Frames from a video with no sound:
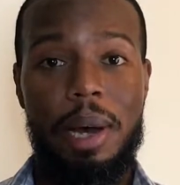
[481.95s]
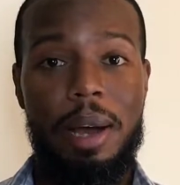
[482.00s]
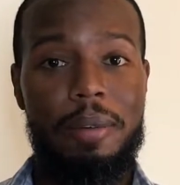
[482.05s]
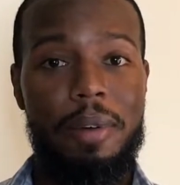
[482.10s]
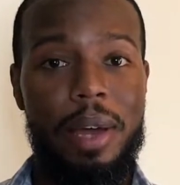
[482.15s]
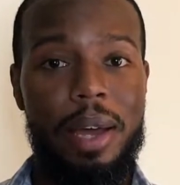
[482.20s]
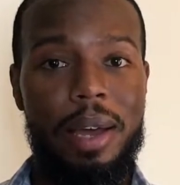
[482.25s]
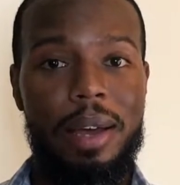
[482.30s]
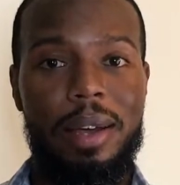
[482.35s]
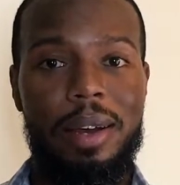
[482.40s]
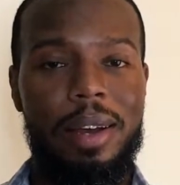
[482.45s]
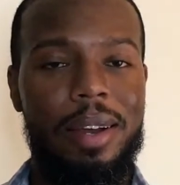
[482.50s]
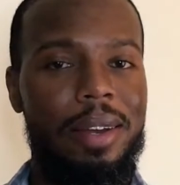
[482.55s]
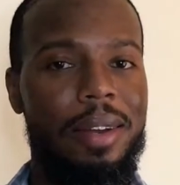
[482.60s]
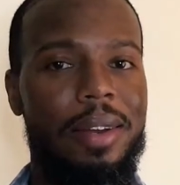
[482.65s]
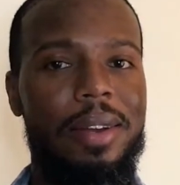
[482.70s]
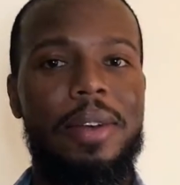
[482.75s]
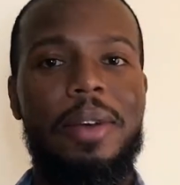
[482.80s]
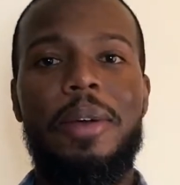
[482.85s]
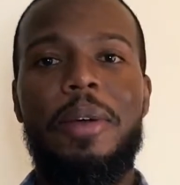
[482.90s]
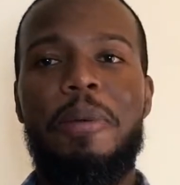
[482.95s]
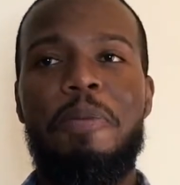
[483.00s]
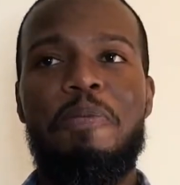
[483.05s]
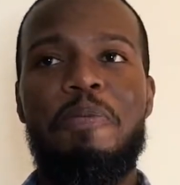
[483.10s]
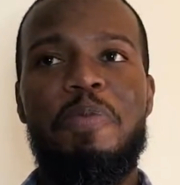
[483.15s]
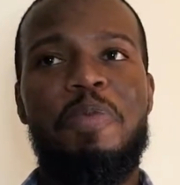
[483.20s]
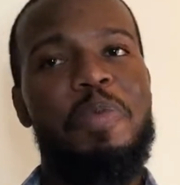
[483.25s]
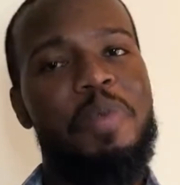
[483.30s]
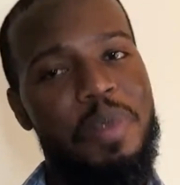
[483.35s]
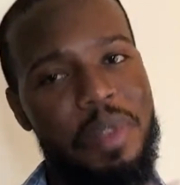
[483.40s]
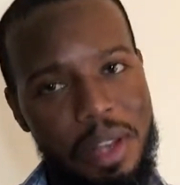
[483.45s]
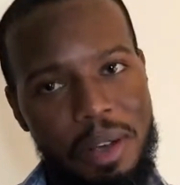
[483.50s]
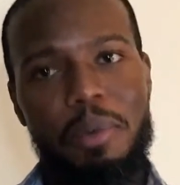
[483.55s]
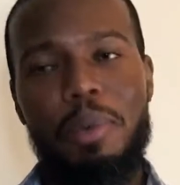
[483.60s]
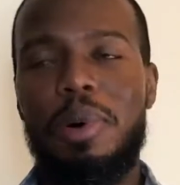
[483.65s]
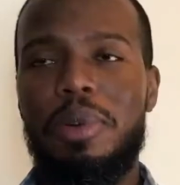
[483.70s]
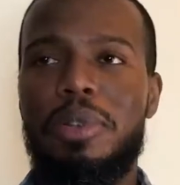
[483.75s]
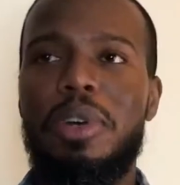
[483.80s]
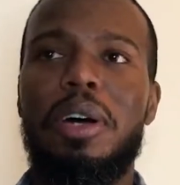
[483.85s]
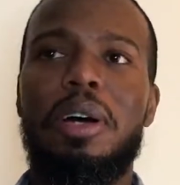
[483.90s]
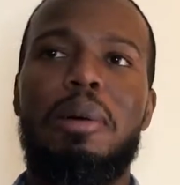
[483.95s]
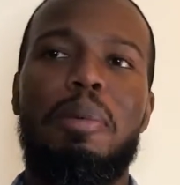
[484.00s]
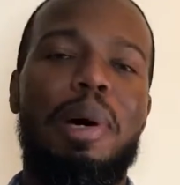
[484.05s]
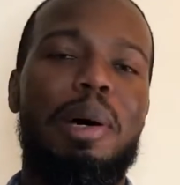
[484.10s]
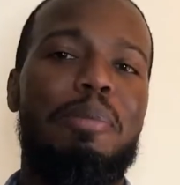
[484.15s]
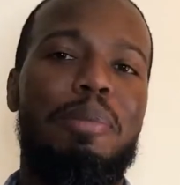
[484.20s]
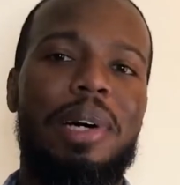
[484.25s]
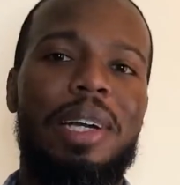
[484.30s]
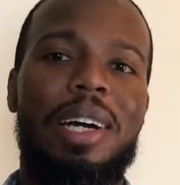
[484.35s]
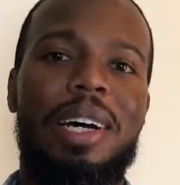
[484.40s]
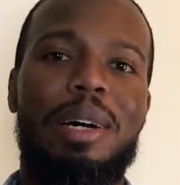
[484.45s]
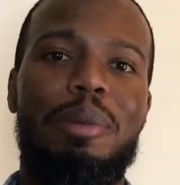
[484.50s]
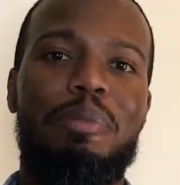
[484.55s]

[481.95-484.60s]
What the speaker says: I've had, won't talk about it, but